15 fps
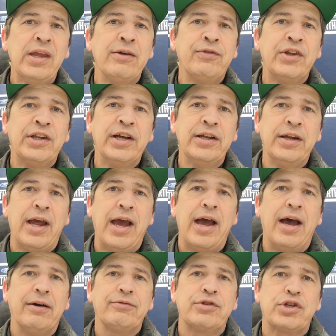if it didn't
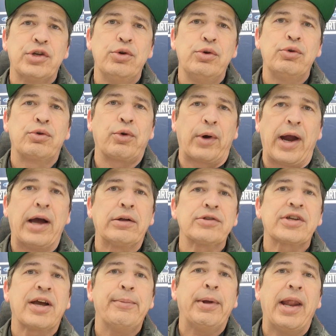have two
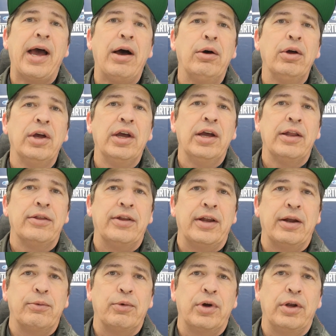grounds coming out,
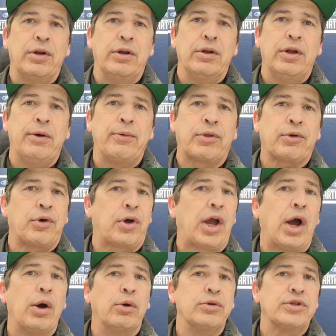then it would, it would throw
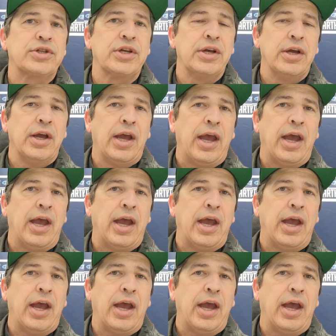codes.